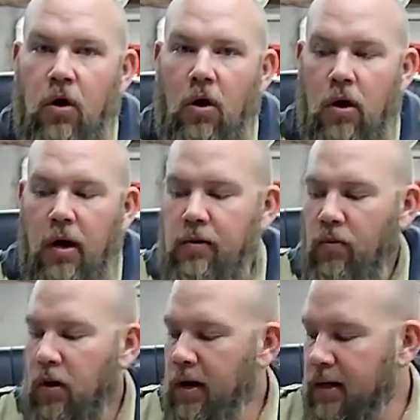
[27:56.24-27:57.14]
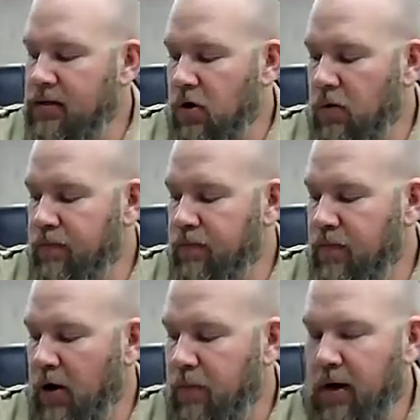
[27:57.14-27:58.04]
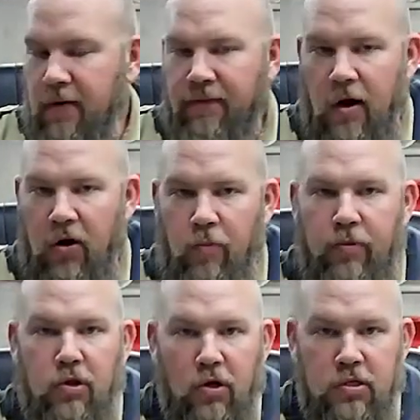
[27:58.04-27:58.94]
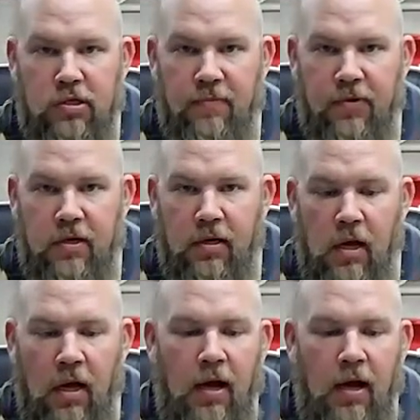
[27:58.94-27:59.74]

All right. Well, guys, I hope you had fun. Hope you learned something.